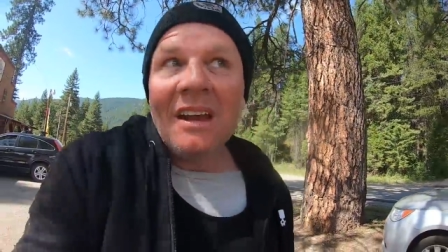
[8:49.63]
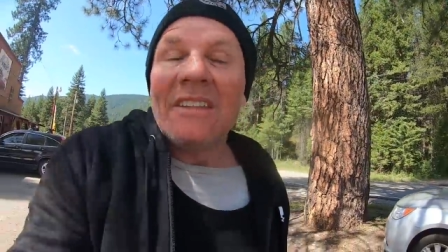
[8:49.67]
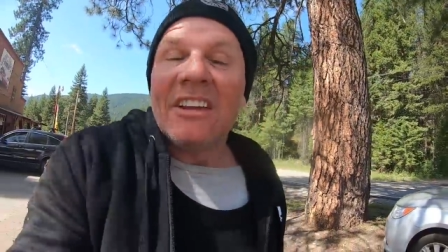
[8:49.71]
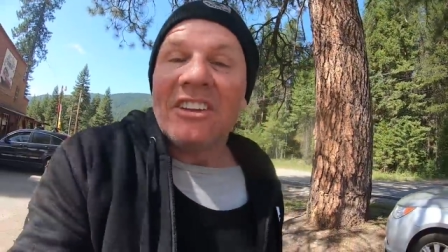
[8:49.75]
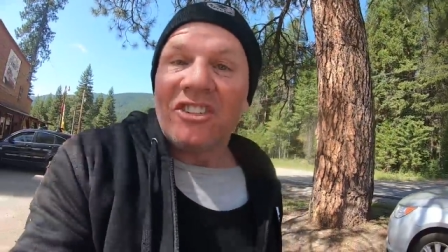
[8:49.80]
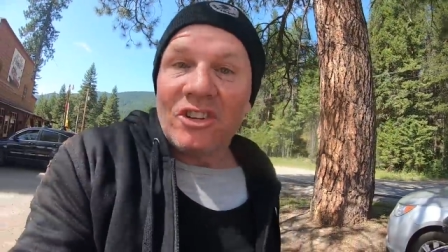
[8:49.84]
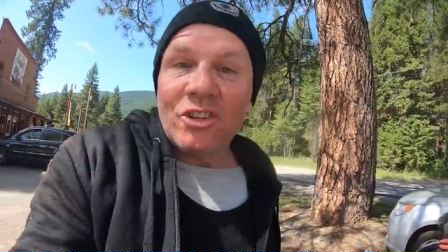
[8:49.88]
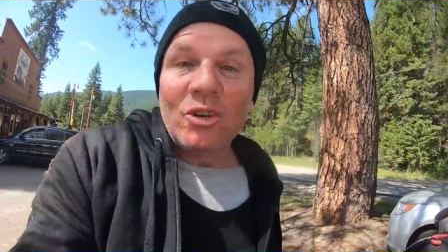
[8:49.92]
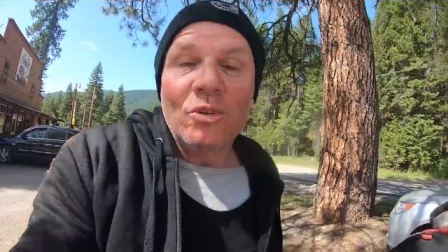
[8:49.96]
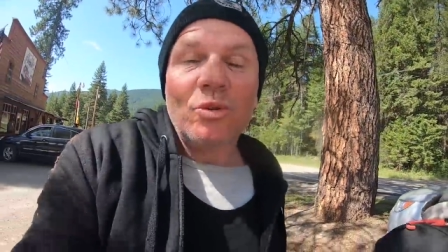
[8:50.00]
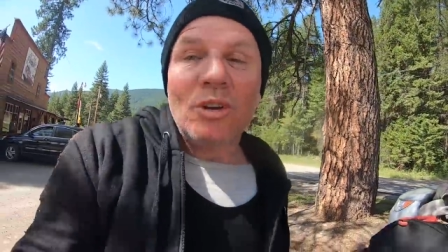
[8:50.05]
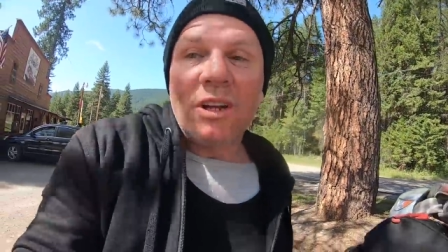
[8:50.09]
they
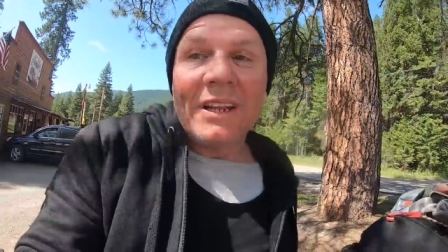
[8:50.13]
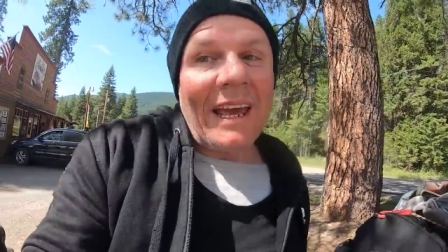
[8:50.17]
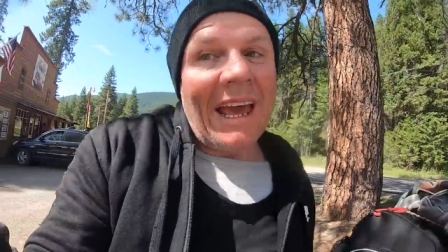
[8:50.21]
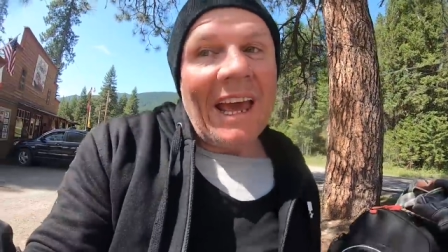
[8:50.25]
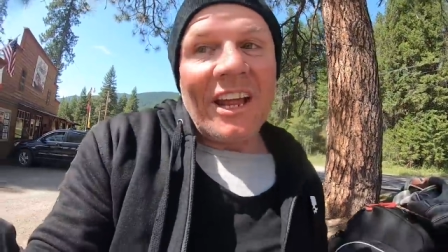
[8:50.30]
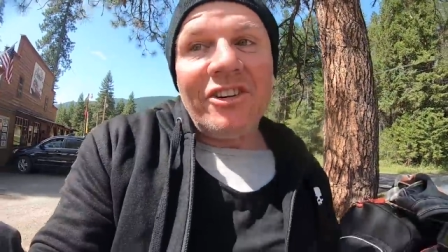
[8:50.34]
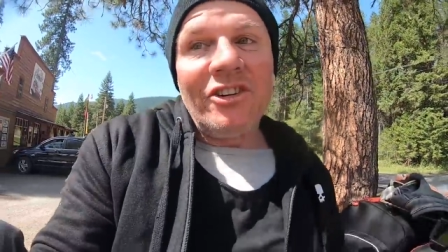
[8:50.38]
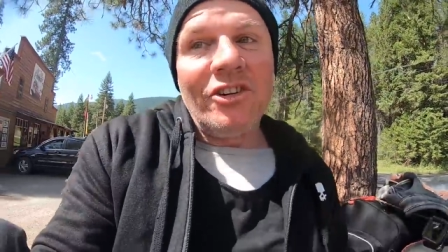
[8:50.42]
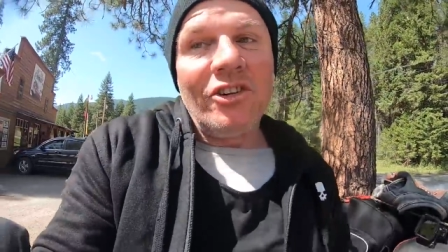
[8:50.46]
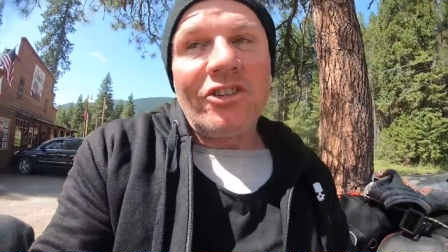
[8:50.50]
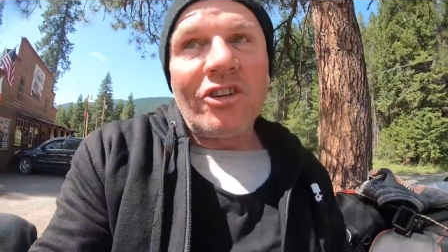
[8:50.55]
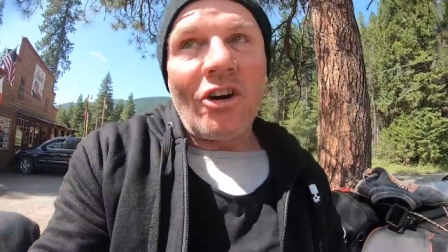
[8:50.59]
should have really
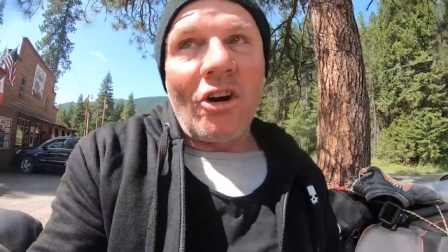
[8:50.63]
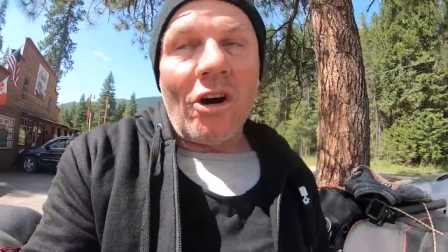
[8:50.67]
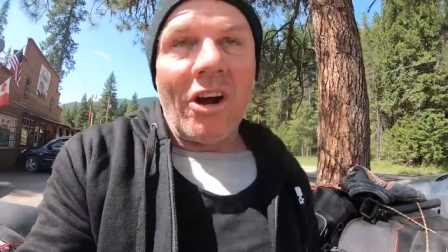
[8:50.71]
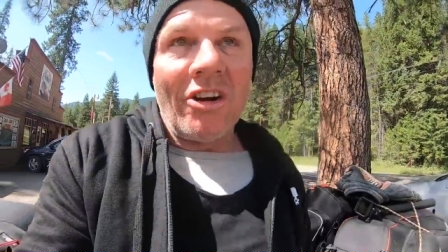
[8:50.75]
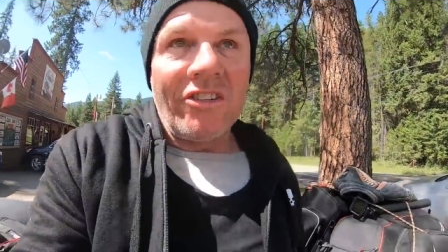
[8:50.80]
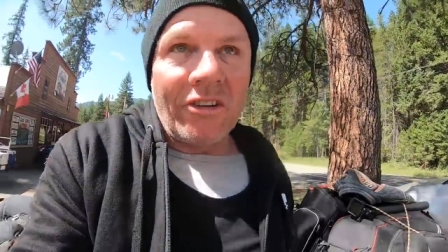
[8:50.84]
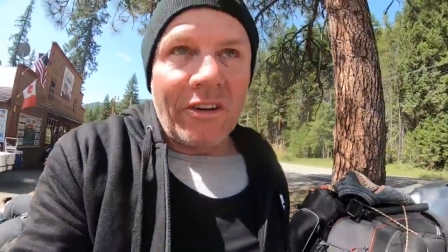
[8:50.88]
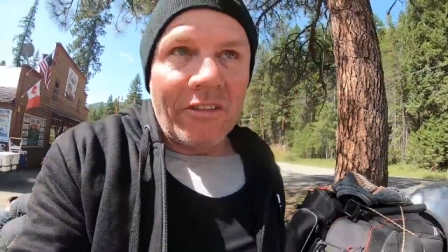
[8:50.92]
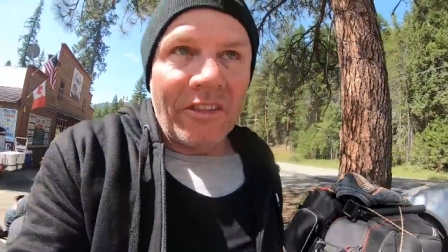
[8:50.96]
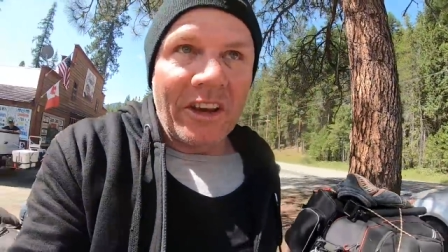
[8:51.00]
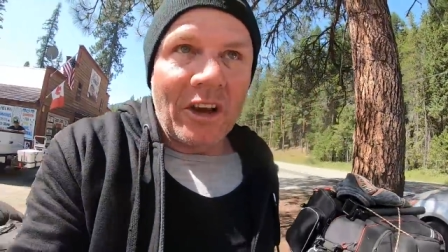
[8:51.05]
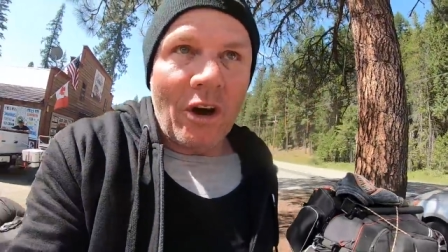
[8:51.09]
had new
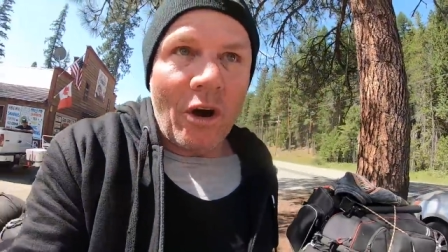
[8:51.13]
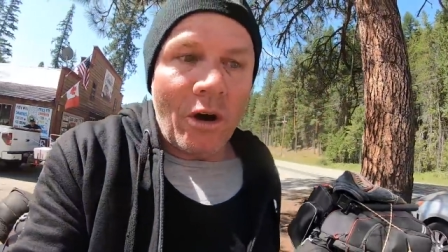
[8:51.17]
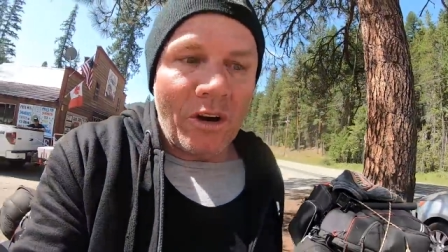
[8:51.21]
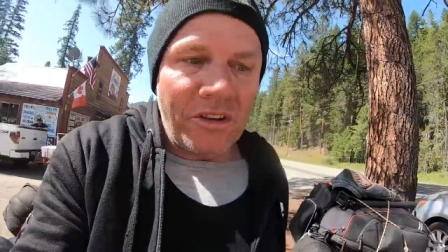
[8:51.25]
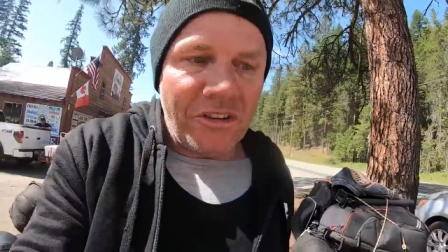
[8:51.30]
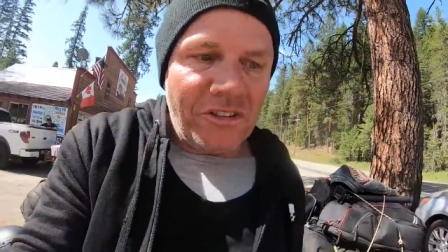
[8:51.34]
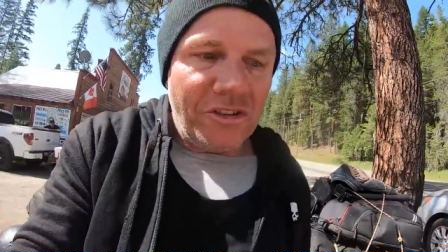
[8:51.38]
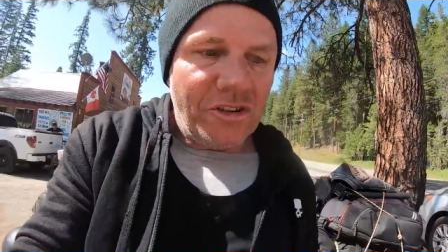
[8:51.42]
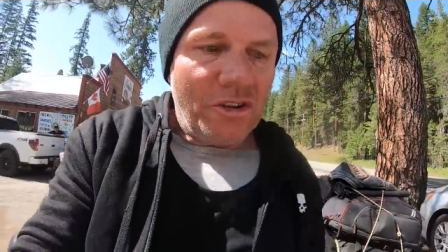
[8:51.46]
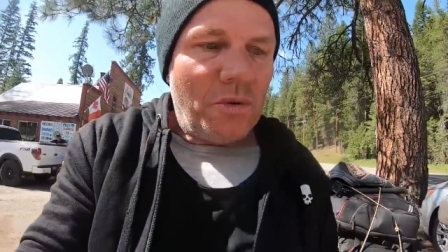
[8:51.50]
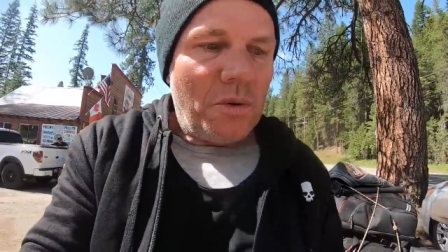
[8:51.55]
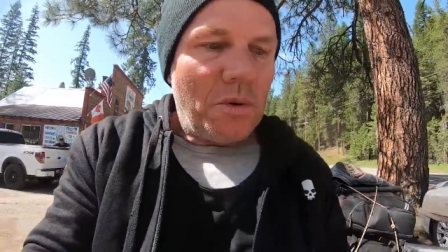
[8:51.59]
tyres on. The
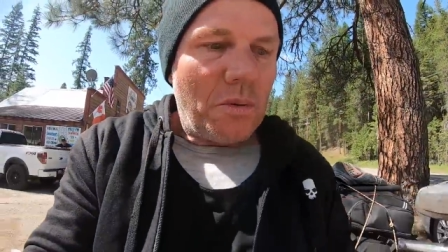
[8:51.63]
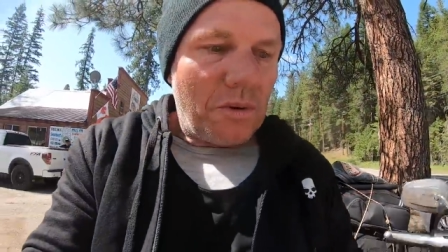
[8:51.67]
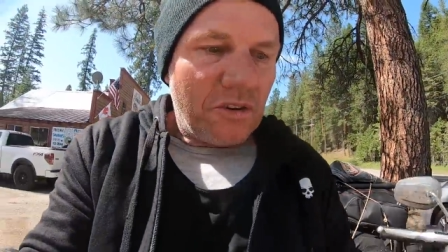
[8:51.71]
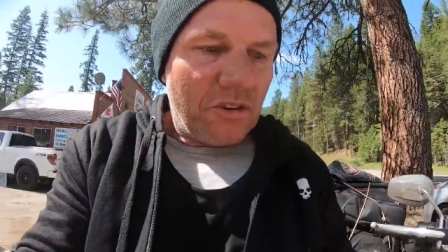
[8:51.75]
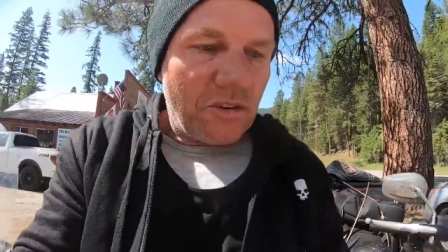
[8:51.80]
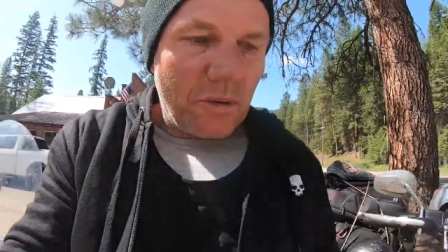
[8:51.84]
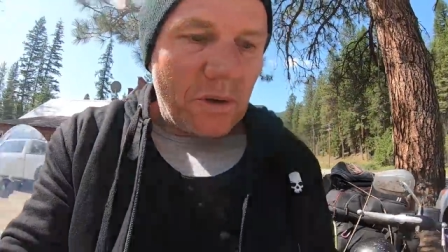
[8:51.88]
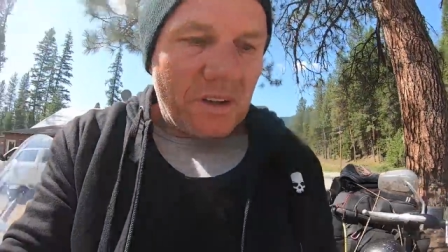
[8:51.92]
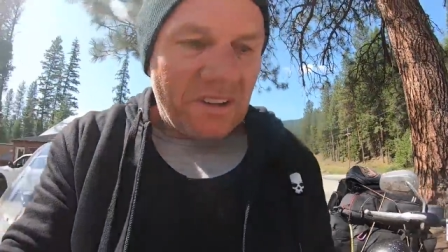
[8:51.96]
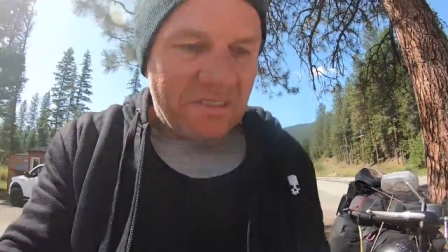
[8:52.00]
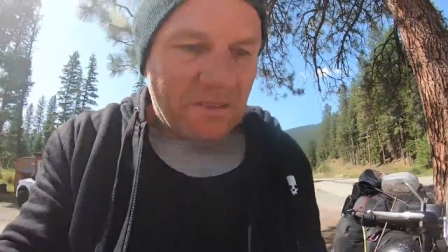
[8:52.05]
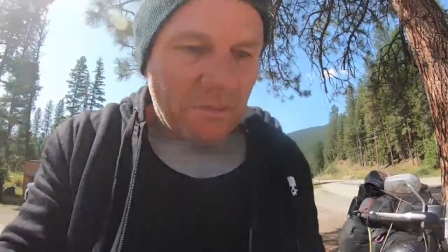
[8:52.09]
guys knew we were
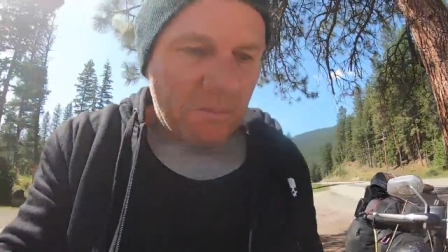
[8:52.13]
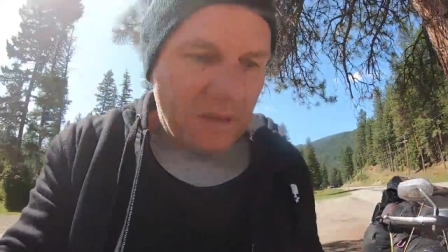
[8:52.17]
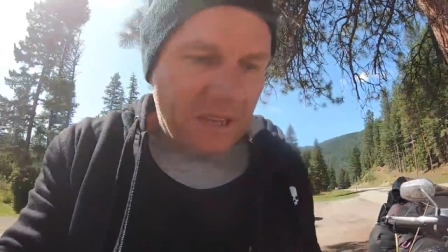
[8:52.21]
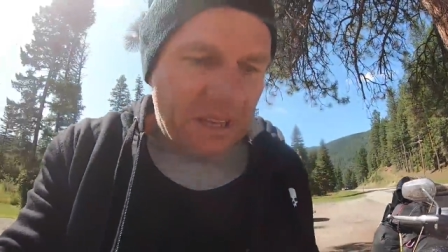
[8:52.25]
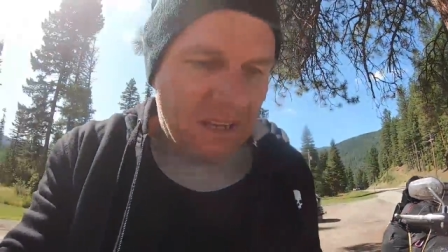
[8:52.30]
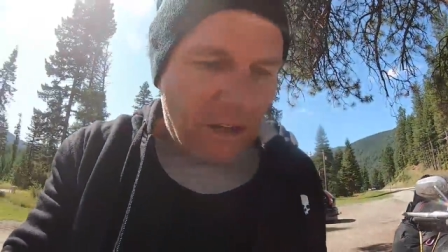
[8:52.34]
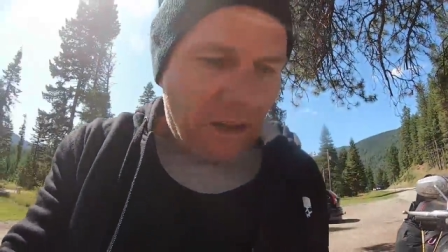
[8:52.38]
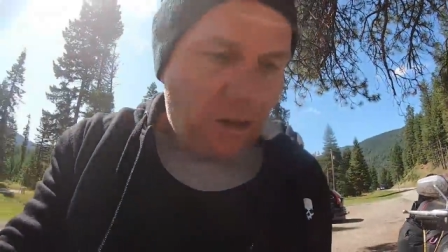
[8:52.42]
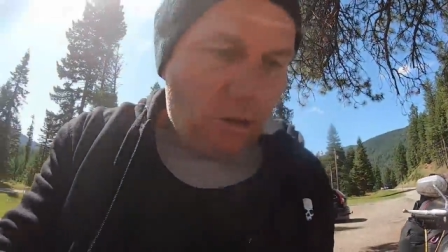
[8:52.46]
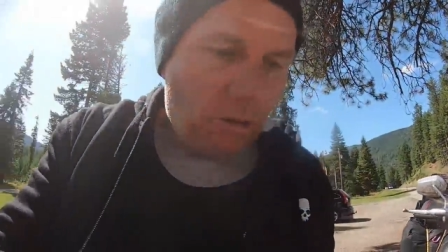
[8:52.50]
doing some big